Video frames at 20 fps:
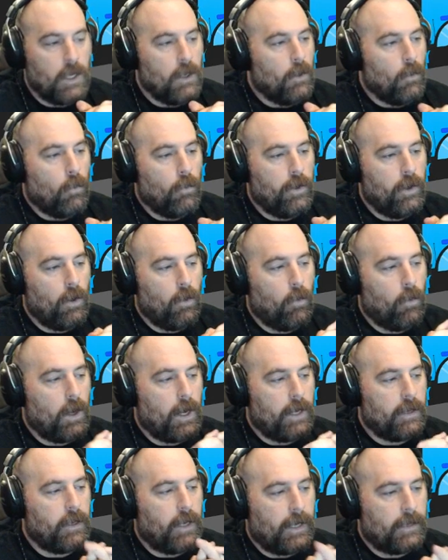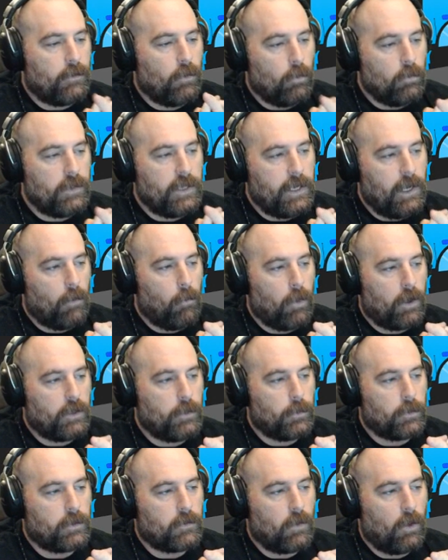Well, no, I don't think I want to
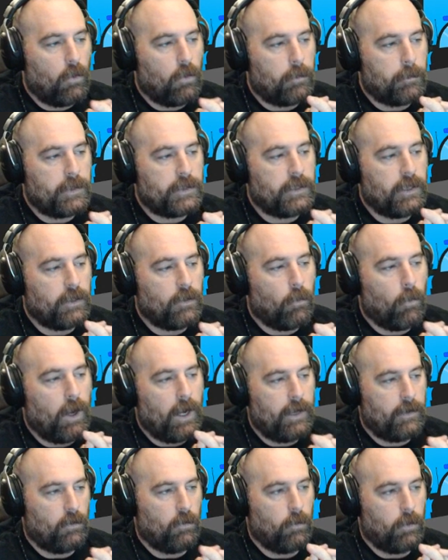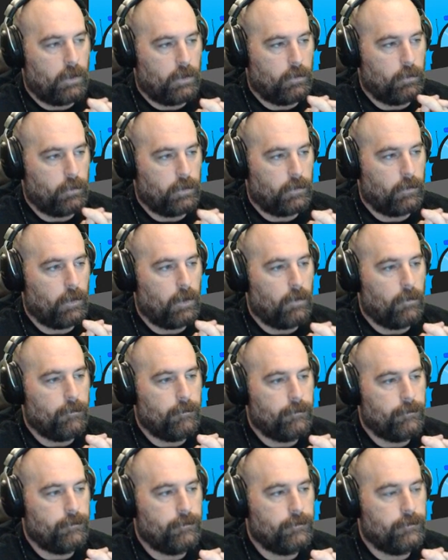do a glow, and I'm going to tell you why I don't want to do a glow.
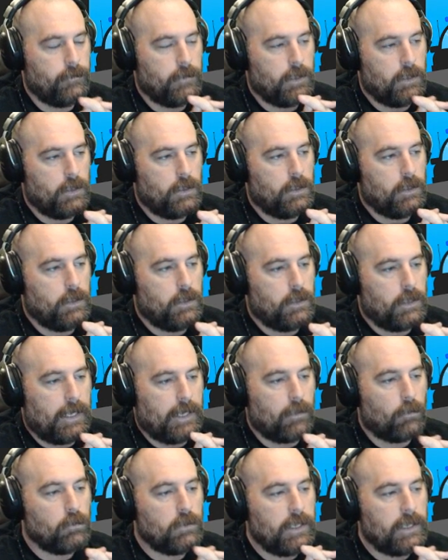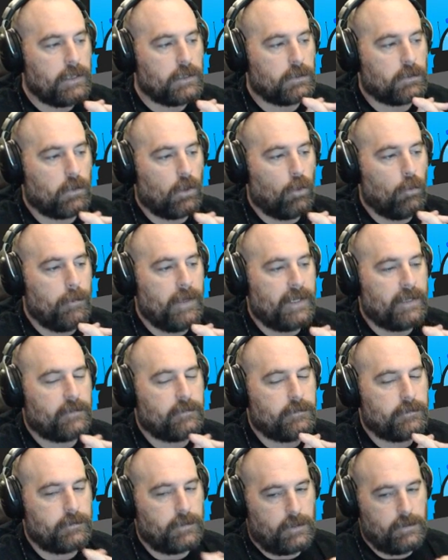I don't think a glow makes
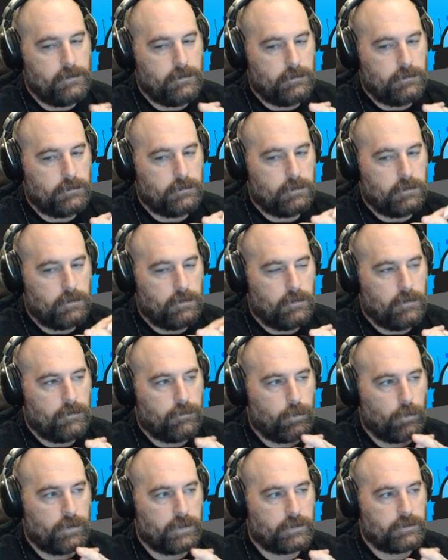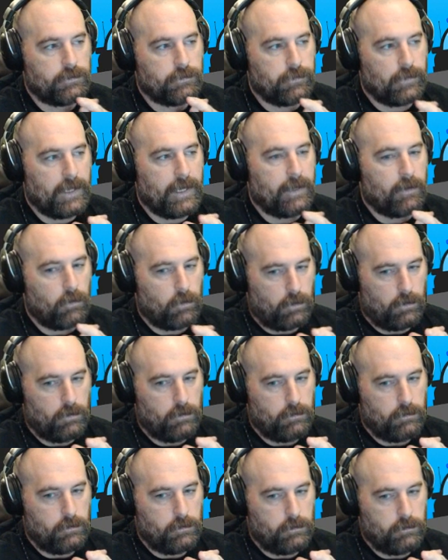sense for this flat
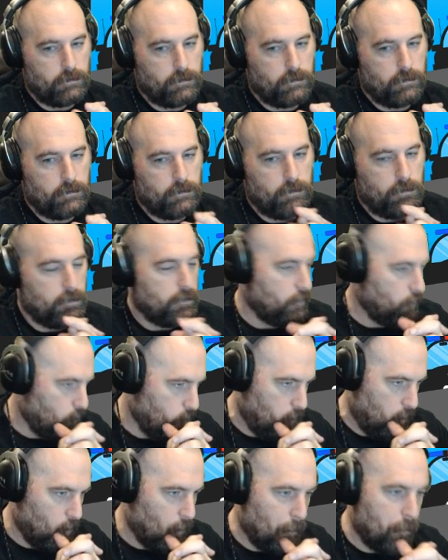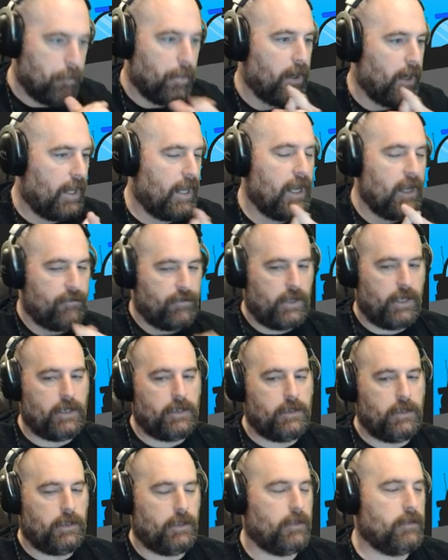art. But I have an
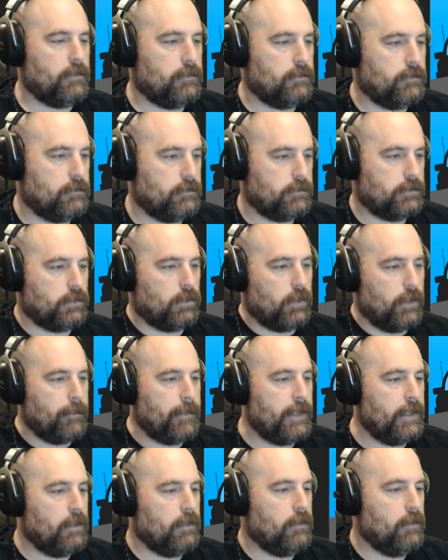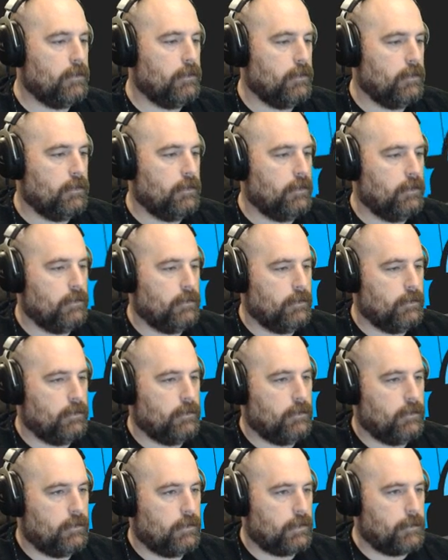idea. So let me
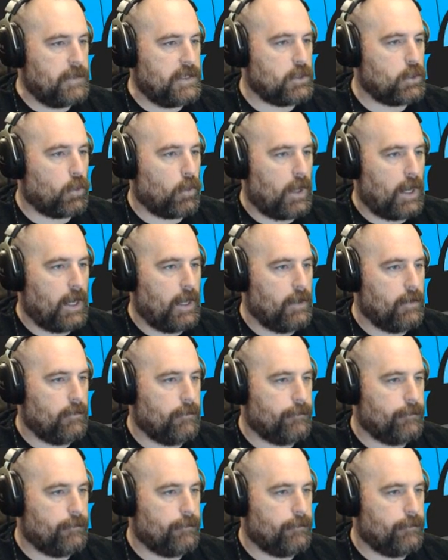try.